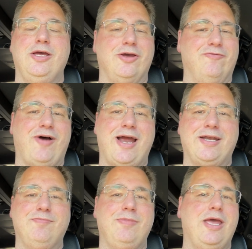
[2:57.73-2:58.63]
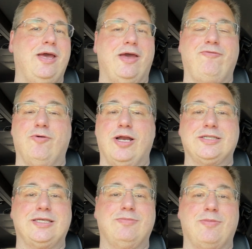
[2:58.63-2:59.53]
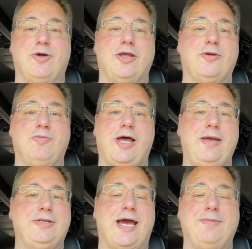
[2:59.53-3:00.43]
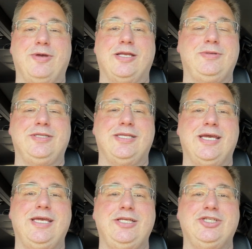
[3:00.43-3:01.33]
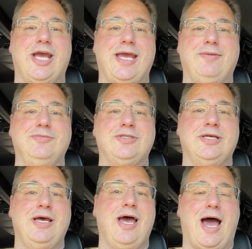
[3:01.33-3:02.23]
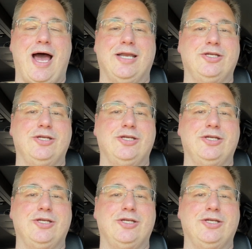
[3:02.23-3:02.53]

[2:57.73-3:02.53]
You'll find him. If you want to see my brother play, type in Dicky James on